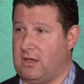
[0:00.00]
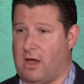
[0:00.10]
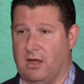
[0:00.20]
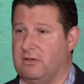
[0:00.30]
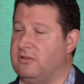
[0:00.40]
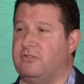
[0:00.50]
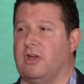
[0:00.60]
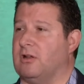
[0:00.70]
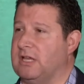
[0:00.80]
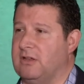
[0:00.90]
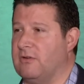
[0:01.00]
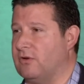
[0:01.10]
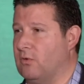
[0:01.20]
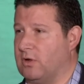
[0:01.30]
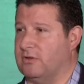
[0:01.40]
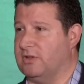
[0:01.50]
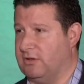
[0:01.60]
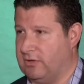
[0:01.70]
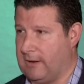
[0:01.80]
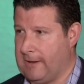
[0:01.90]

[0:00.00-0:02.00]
uh, generally a different organization.